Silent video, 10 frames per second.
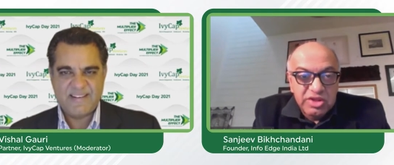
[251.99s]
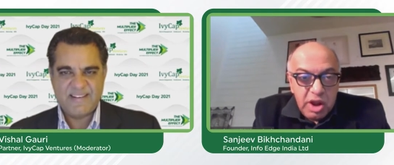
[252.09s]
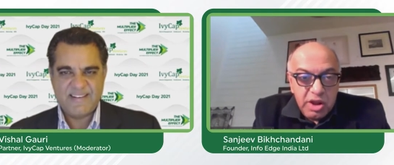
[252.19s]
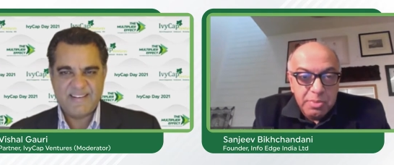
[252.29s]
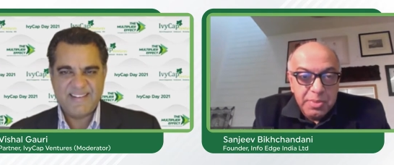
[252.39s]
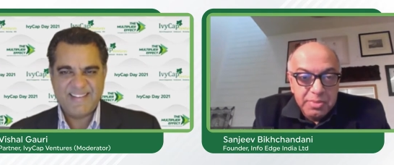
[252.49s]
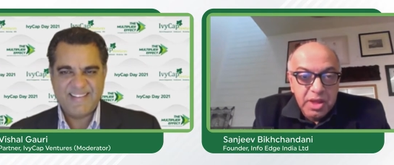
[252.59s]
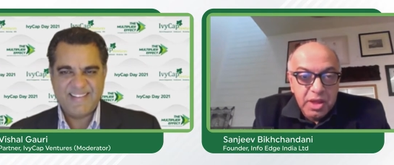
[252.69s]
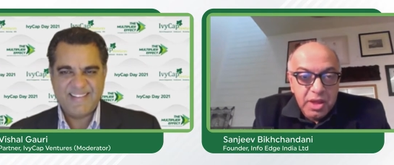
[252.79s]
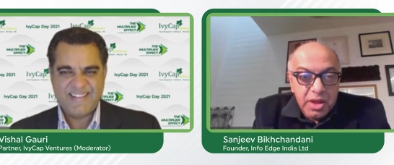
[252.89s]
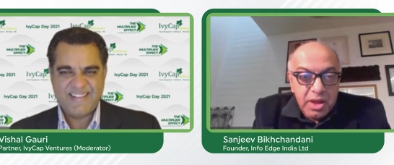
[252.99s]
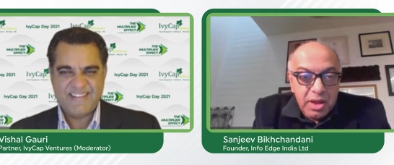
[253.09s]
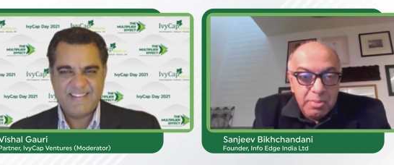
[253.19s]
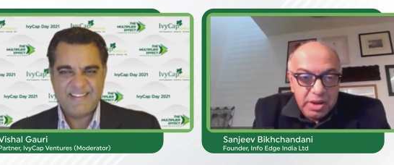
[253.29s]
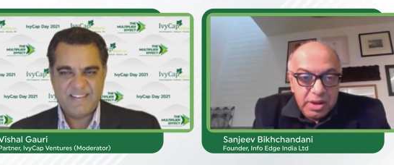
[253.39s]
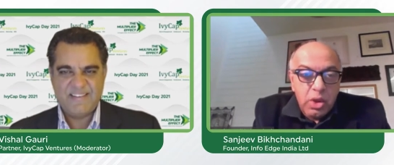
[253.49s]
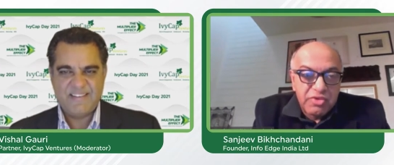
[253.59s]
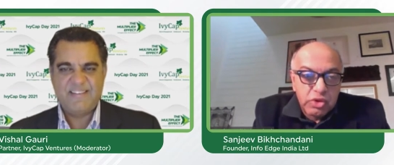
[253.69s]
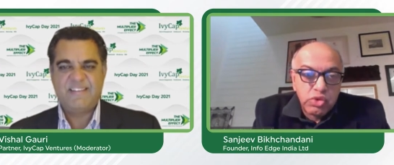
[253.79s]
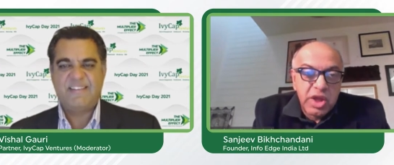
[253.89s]
Speaker 1: the startup. Uh, but you know,
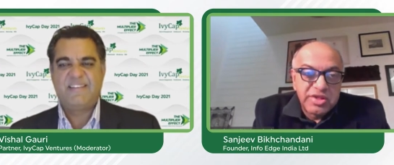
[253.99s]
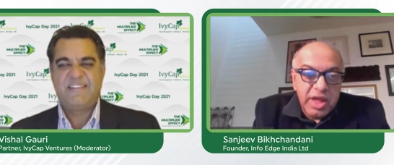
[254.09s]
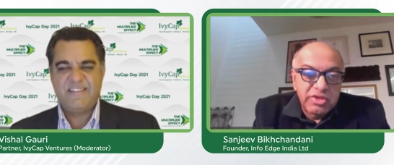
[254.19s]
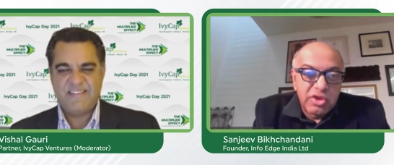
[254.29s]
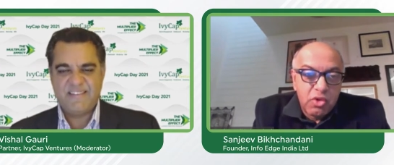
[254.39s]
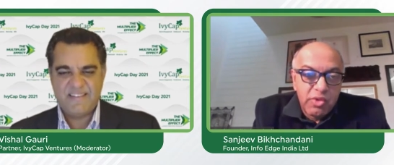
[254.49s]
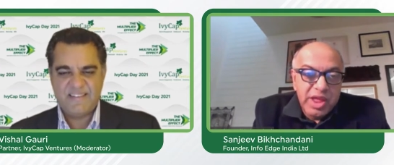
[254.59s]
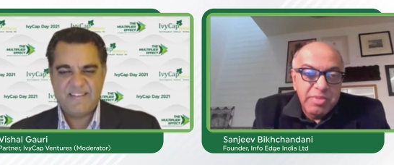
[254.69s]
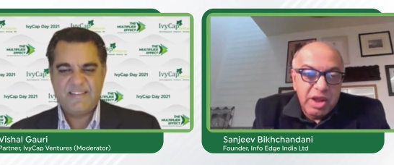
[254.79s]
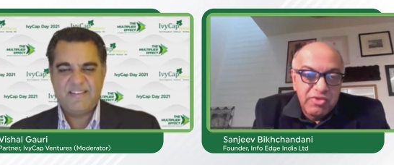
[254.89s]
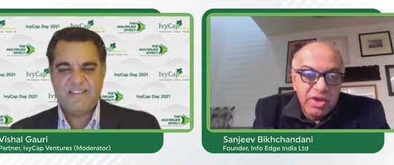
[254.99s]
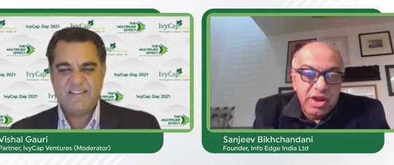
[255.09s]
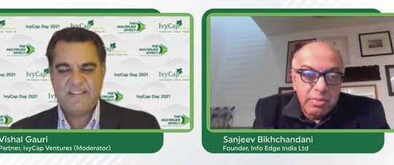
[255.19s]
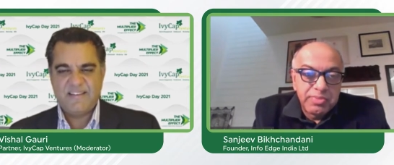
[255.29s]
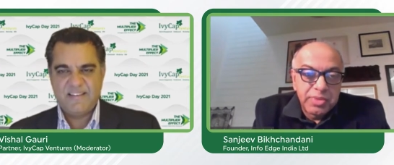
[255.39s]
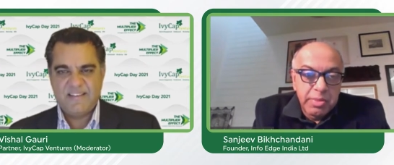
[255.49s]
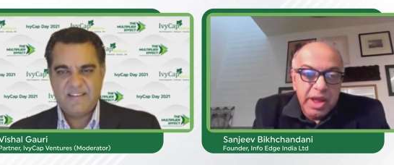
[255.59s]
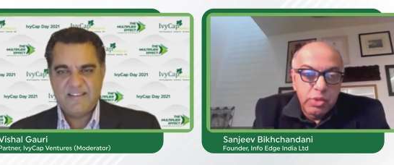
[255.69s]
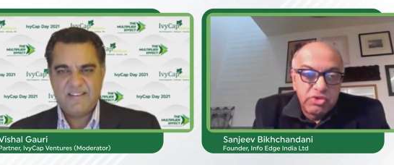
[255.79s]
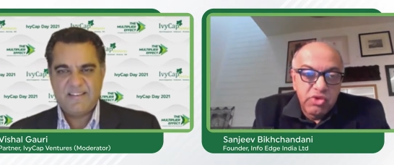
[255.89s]
after two years, I sort of overcame that fear and
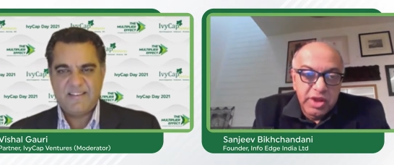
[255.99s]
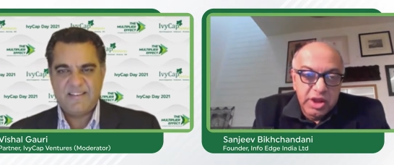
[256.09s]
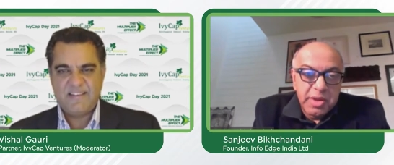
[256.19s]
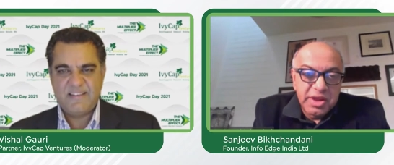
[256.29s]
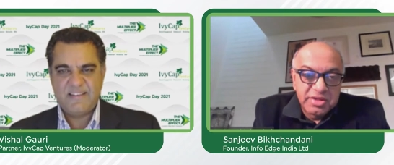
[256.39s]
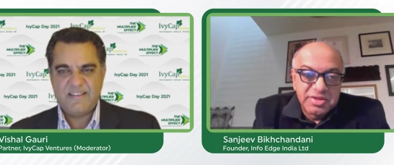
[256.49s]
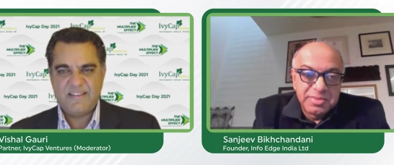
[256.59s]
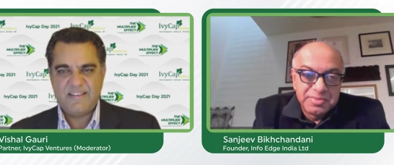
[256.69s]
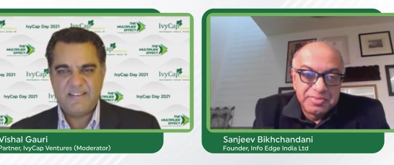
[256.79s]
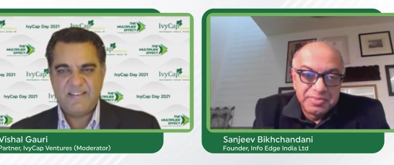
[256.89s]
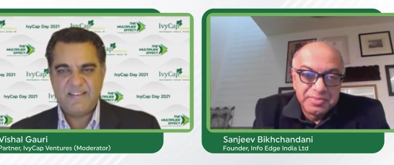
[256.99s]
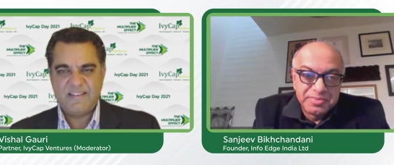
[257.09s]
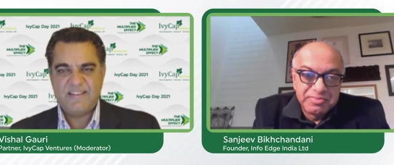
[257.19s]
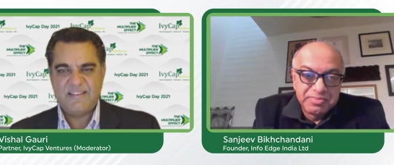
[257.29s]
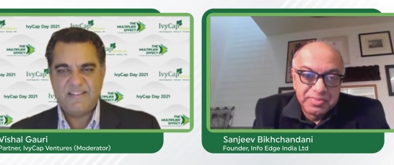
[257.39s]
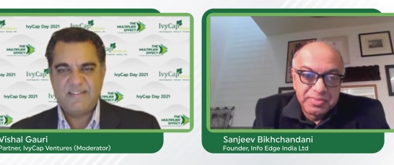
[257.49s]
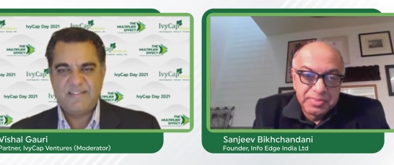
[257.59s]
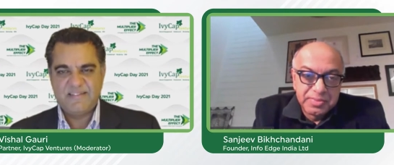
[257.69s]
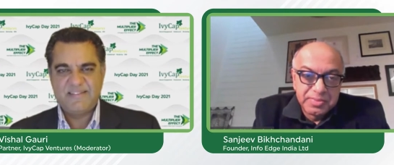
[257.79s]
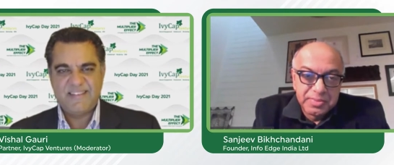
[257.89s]
began to enjoy the independence.
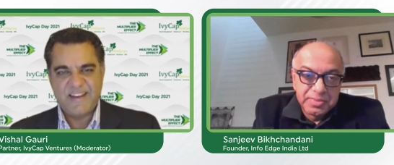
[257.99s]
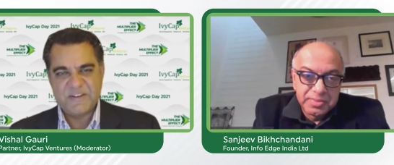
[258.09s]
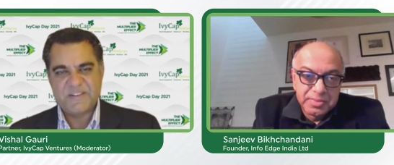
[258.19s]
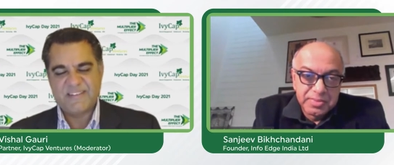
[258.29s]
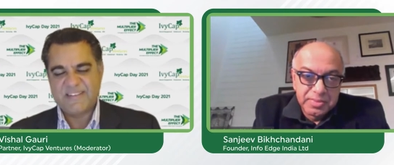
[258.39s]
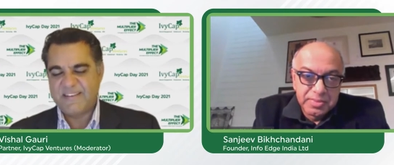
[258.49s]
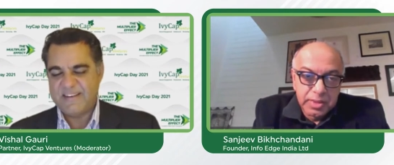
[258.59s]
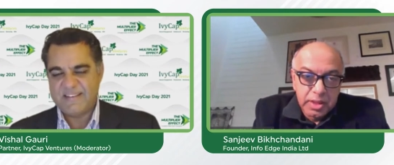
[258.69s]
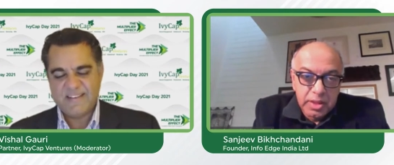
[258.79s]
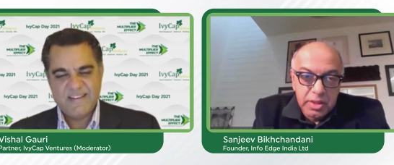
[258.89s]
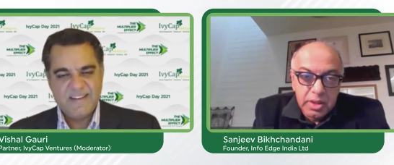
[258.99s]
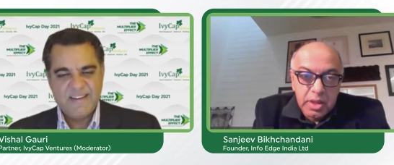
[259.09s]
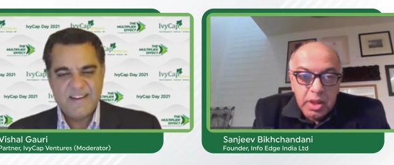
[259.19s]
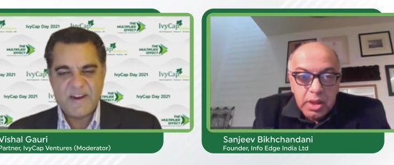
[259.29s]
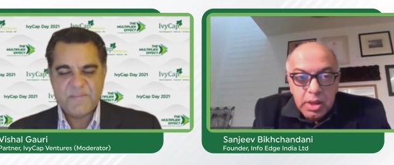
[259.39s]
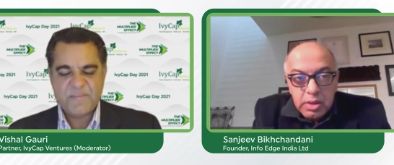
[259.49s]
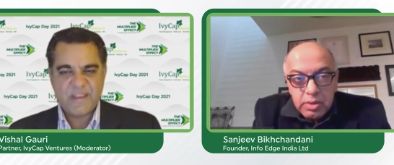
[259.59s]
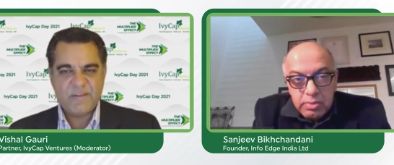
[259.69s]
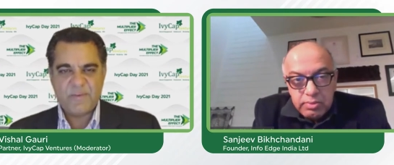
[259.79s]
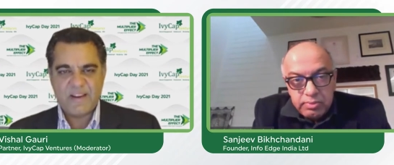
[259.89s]
Speaker 2: Understood. Great. Um,
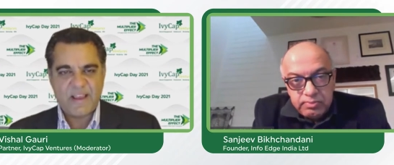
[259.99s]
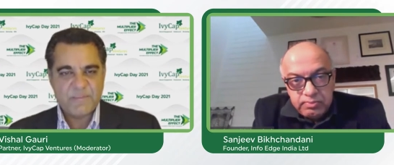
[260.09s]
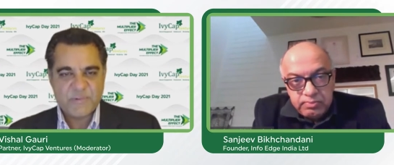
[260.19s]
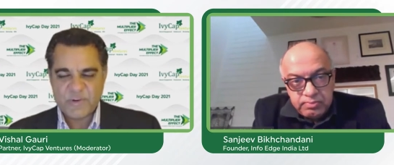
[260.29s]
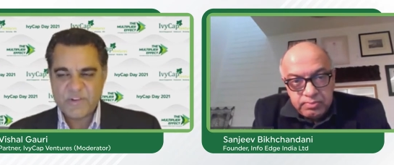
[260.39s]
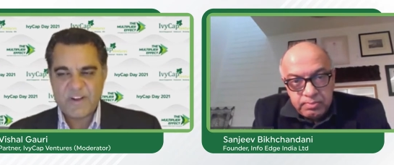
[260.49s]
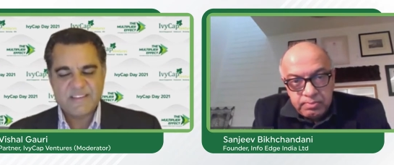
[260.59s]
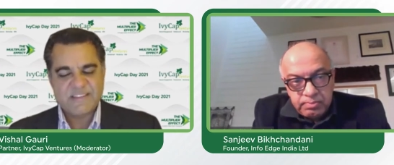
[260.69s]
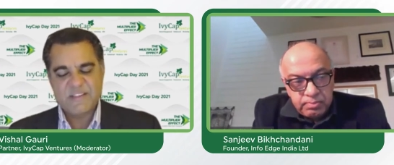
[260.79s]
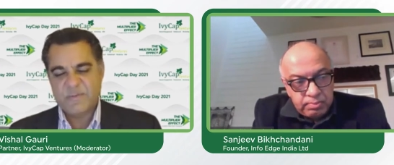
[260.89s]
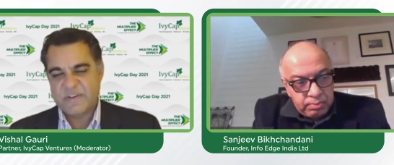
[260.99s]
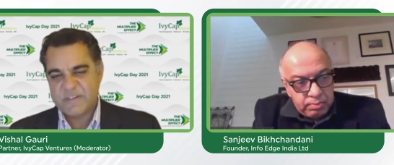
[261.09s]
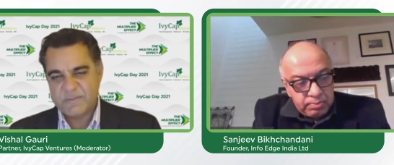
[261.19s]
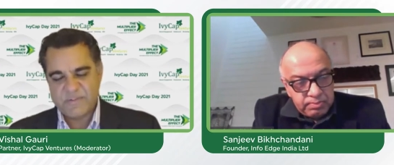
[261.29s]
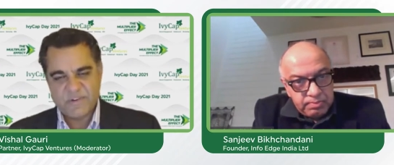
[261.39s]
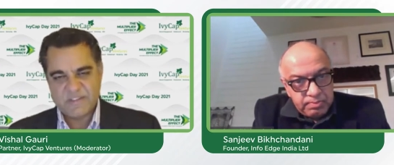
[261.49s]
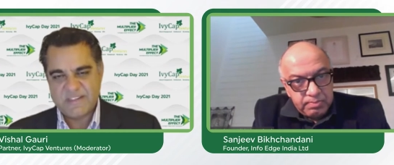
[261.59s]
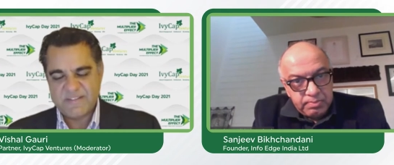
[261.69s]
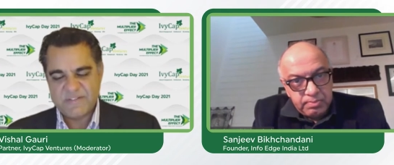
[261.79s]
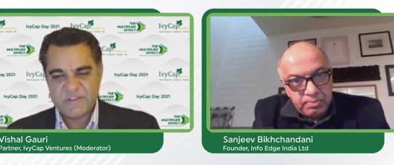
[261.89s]
and and I'm sure you've answered this question before,
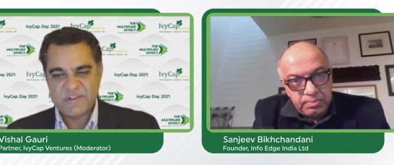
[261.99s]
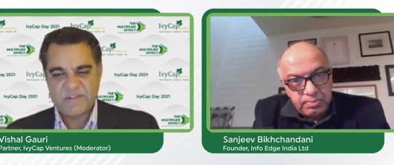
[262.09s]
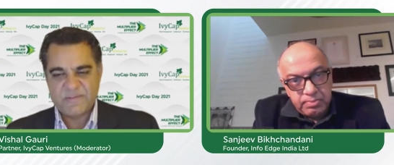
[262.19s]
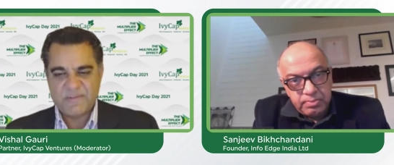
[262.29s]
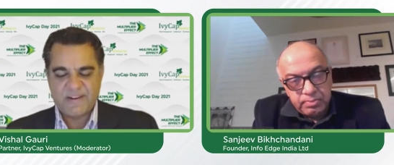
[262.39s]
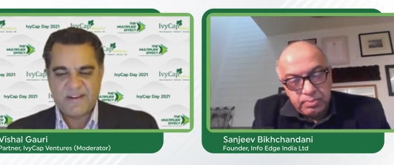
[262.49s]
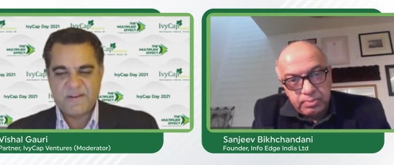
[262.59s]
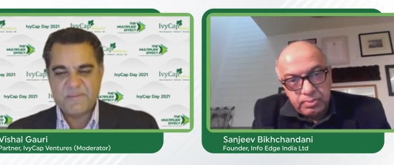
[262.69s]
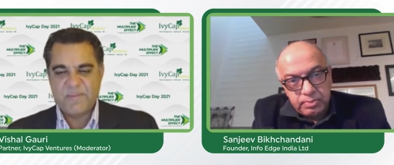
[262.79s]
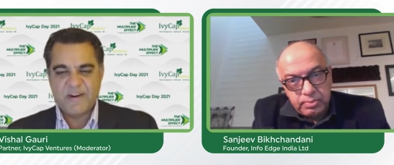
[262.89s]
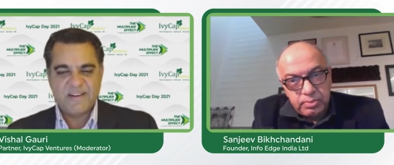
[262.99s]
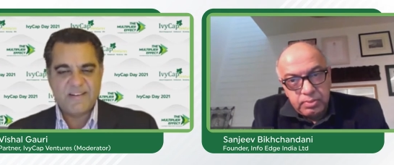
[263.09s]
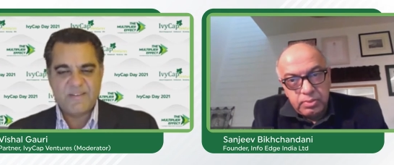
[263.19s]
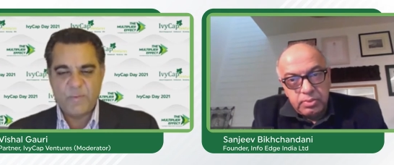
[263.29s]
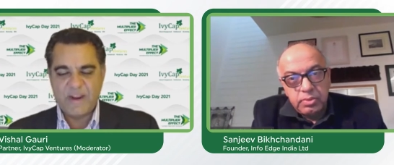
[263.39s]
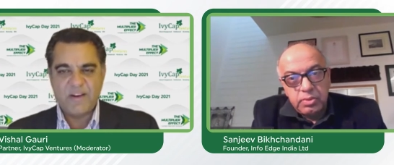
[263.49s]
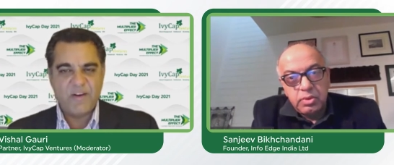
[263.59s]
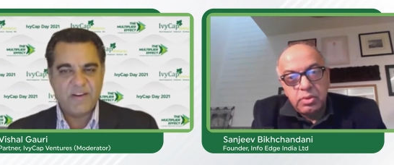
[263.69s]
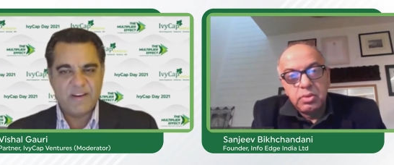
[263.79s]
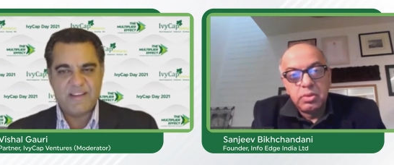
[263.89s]
Sanjeev. So, uh, but why Naukri?